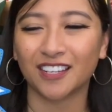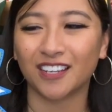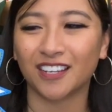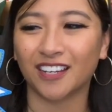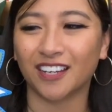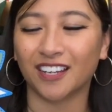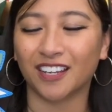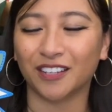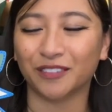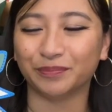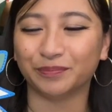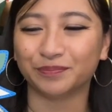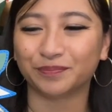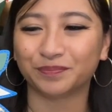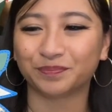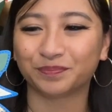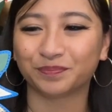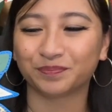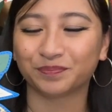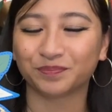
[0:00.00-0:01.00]

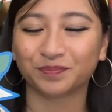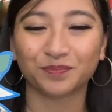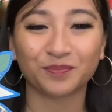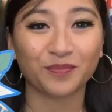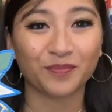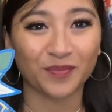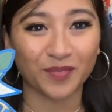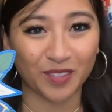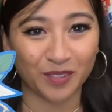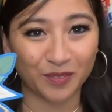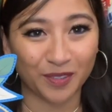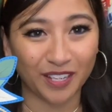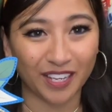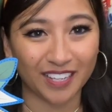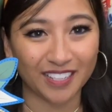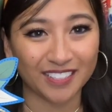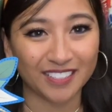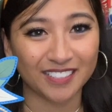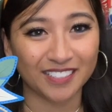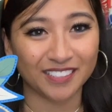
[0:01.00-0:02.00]
But
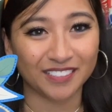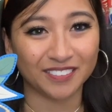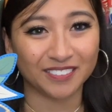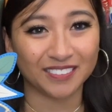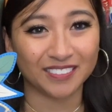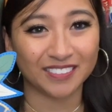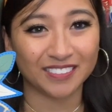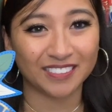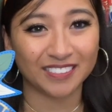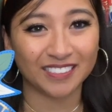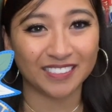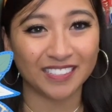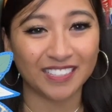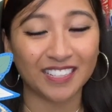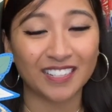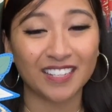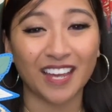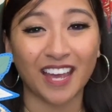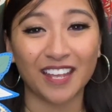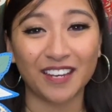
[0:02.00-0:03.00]
yeah, so
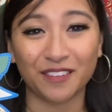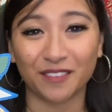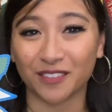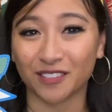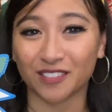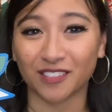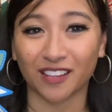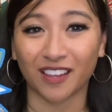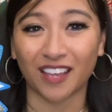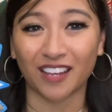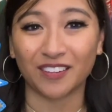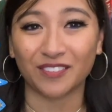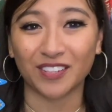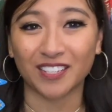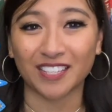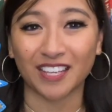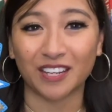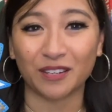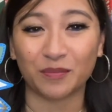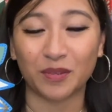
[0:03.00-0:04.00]
I know there's a lot of
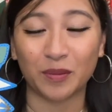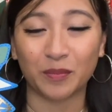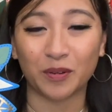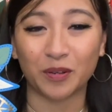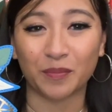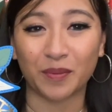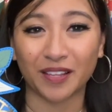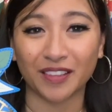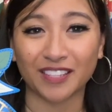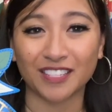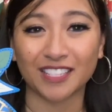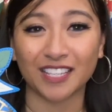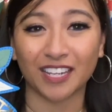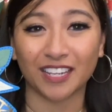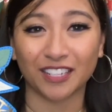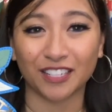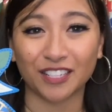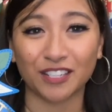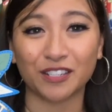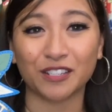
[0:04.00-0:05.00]
excited people about this
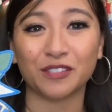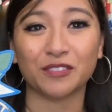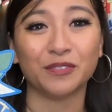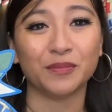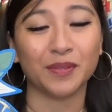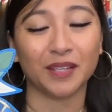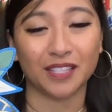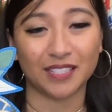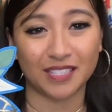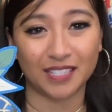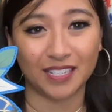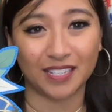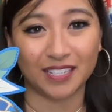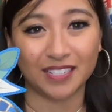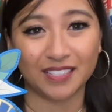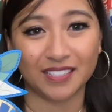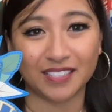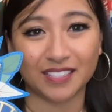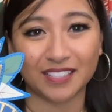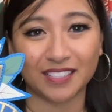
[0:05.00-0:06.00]
character just because he
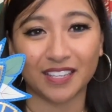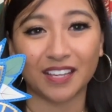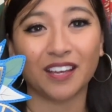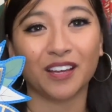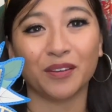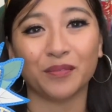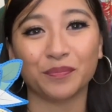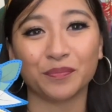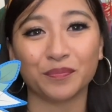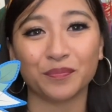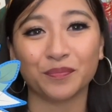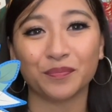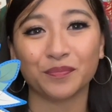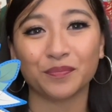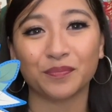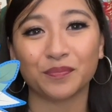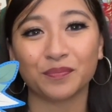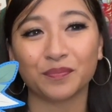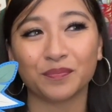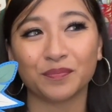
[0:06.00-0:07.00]
is, you
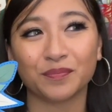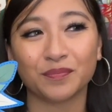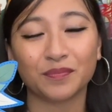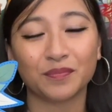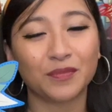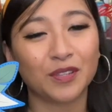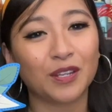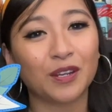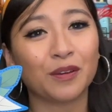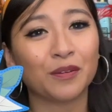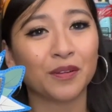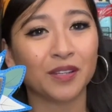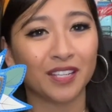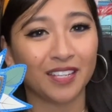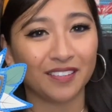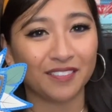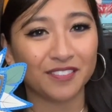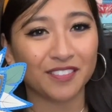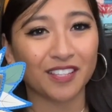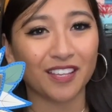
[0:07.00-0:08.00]
know,
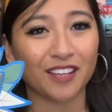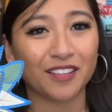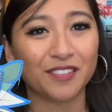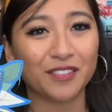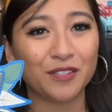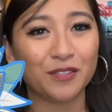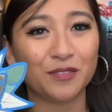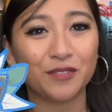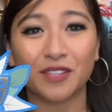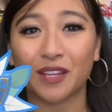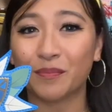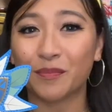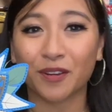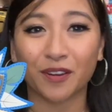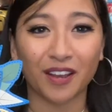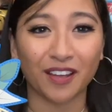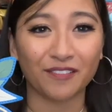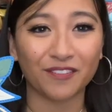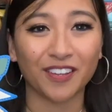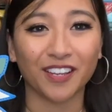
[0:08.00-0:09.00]
gives a new
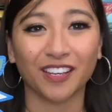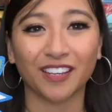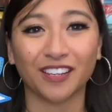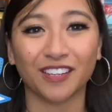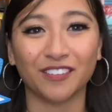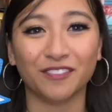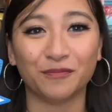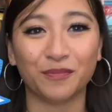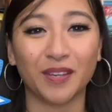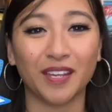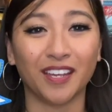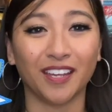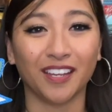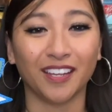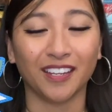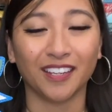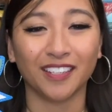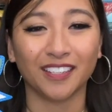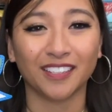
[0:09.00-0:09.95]
demographic of being,